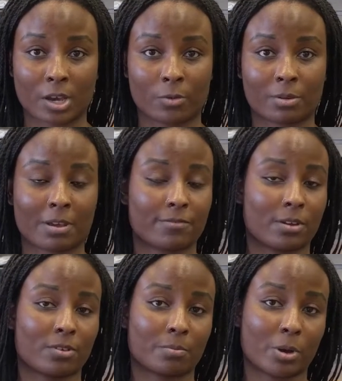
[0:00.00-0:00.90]
Uh, one of my
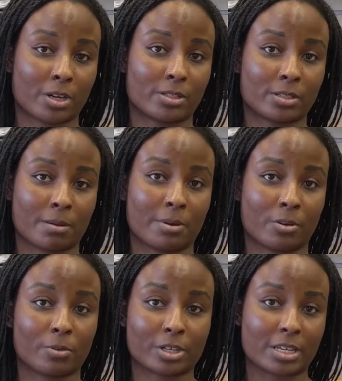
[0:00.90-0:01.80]
favorite parts
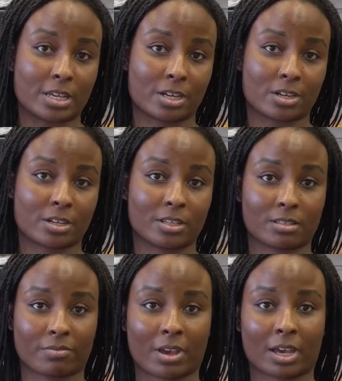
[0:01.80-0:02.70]
about working here
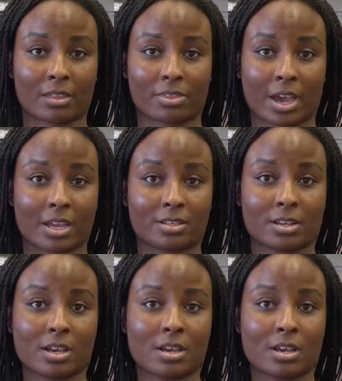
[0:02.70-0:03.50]
is the fact that